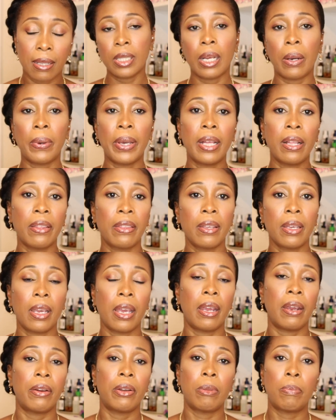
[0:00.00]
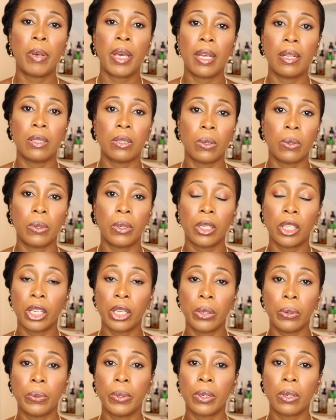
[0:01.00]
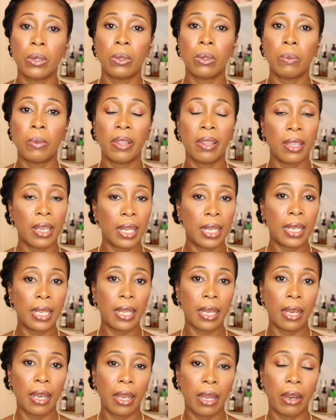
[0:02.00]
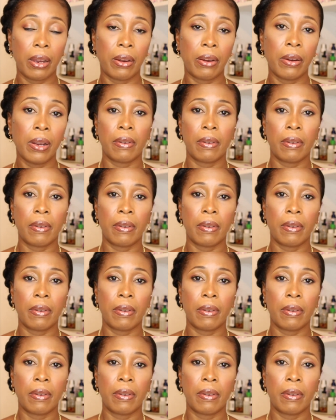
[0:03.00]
Now, healthy hair depends on a cuticle within the hair,